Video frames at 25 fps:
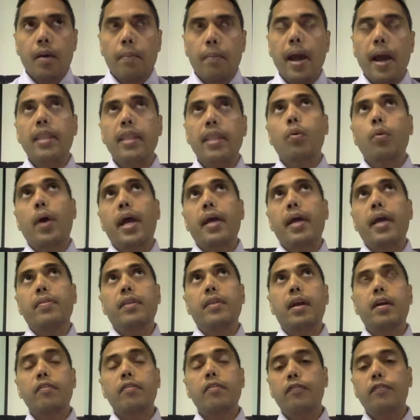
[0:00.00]
By the
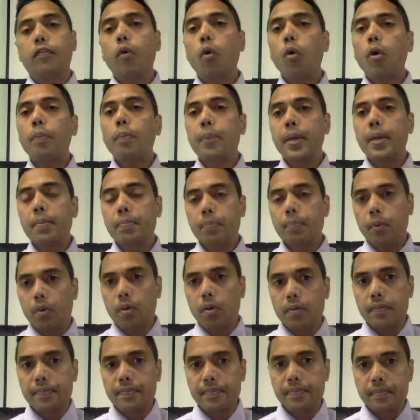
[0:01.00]
way, there are 4
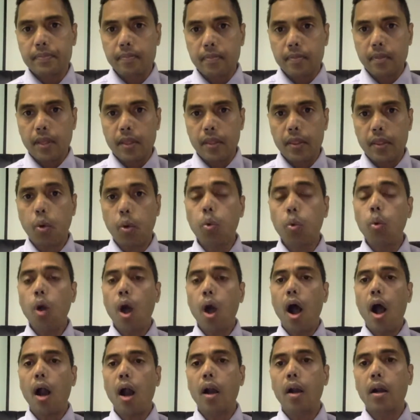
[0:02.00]
people who
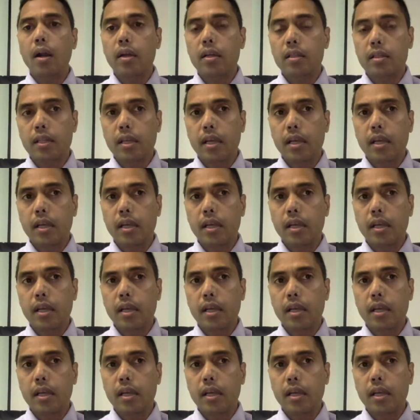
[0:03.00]
are